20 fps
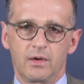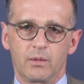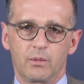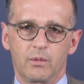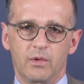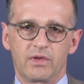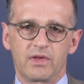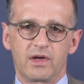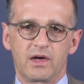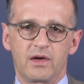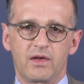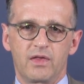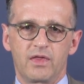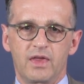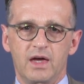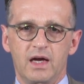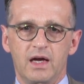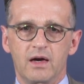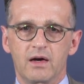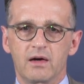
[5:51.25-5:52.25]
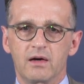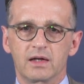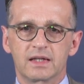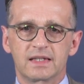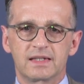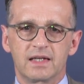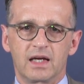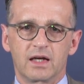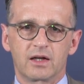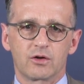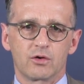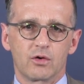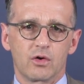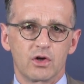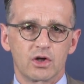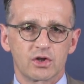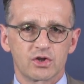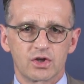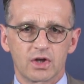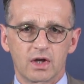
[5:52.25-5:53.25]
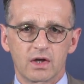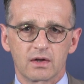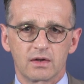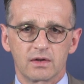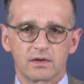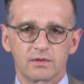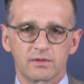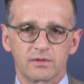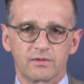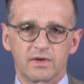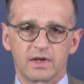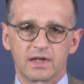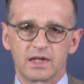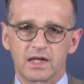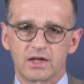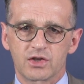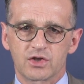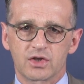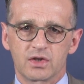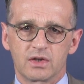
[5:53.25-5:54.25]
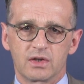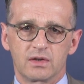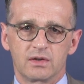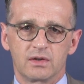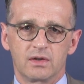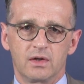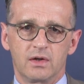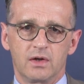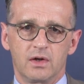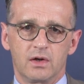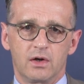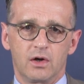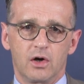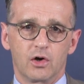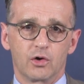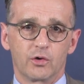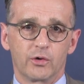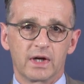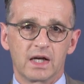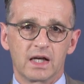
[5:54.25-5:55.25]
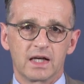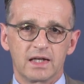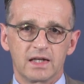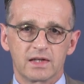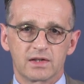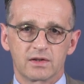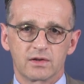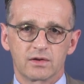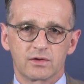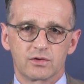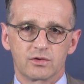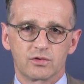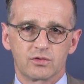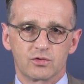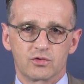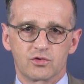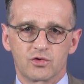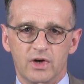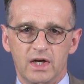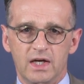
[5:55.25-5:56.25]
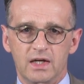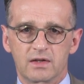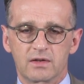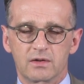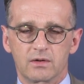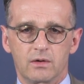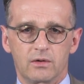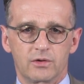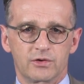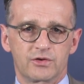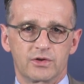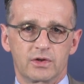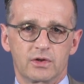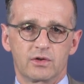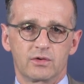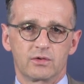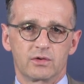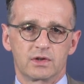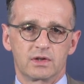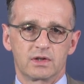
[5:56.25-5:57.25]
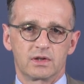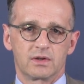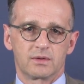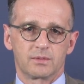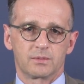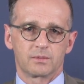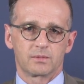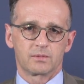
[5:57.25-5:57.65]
whether they are technological, financial, or related to trade or security.